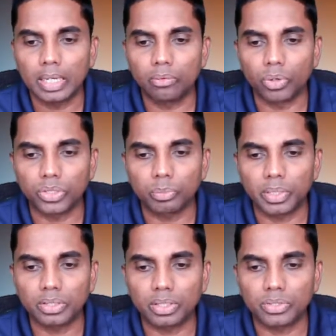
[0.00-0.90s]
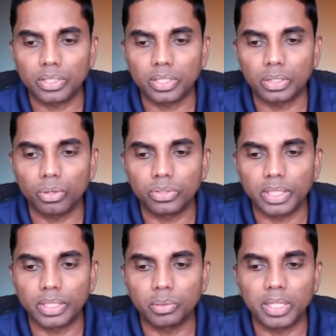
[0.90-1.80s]
Voice of Men 360
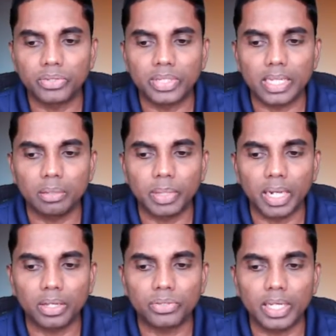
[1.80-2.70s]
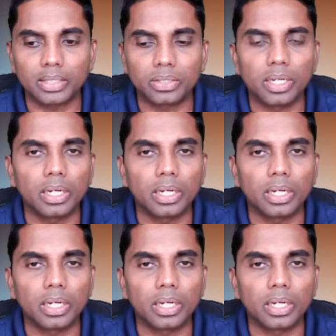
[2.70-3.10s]
content, please email us at